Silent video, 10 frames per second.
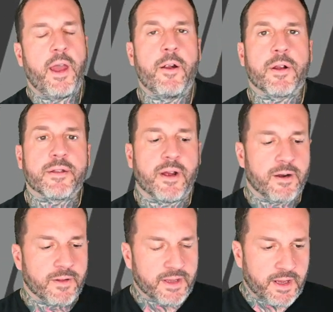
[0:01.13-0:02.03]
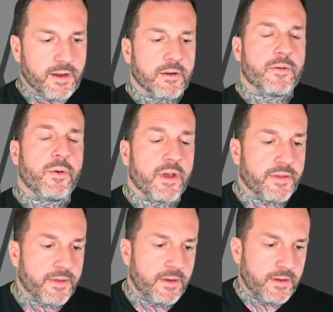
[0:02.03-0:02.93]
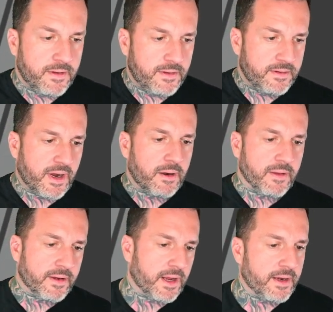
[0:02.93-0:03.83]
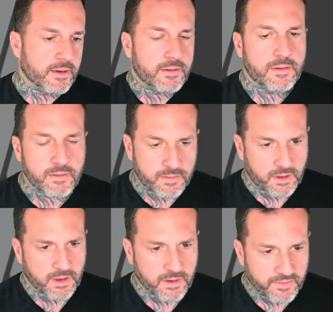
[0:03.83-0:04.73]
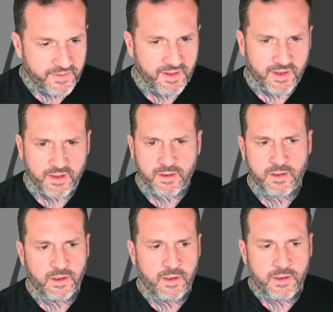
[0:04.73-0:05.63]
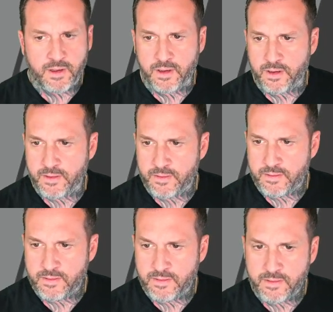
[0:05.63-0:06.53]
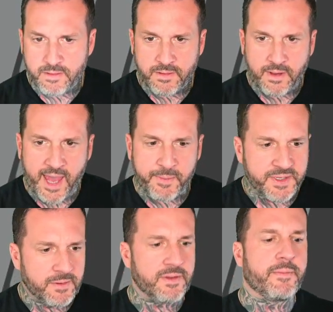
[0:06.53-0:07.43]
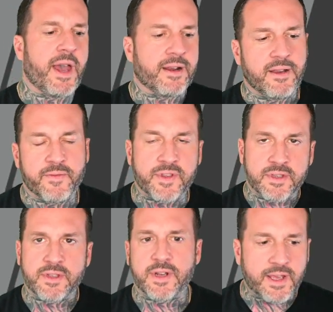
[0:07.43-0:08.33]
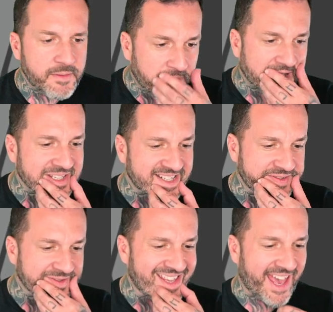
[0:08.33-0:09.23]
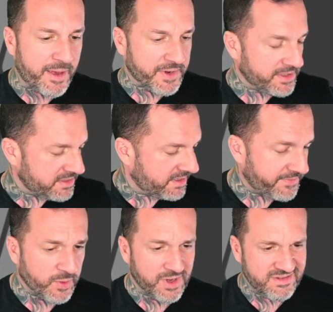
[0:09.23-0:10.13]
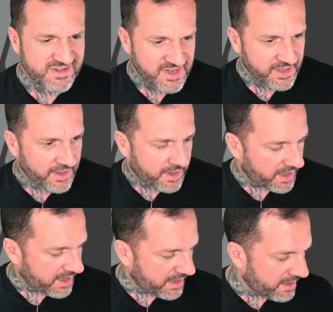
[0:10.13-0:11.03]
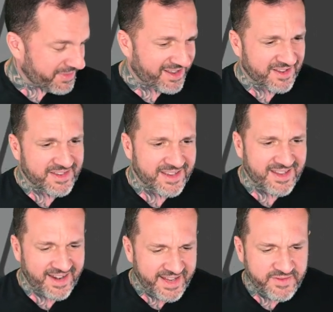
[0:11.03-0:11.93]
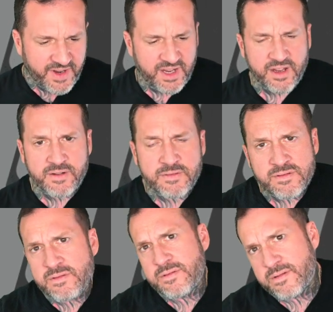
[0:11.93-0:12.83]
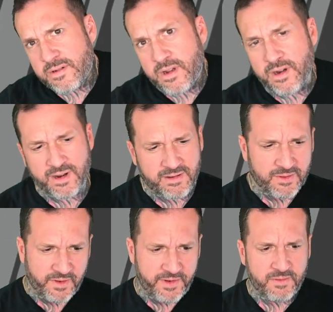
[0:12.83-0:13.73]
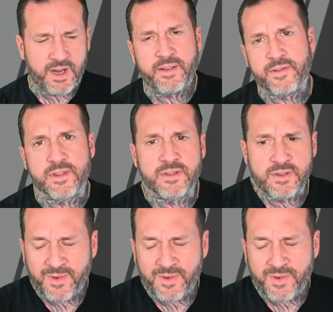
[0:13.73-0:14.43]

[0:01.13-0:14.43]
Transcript: Erik Darling here with Darling Data, uh, feeling uh, absolutely magnificent today, positively capital, if you will, uh, because in today's video, I don't know if you're ready for this.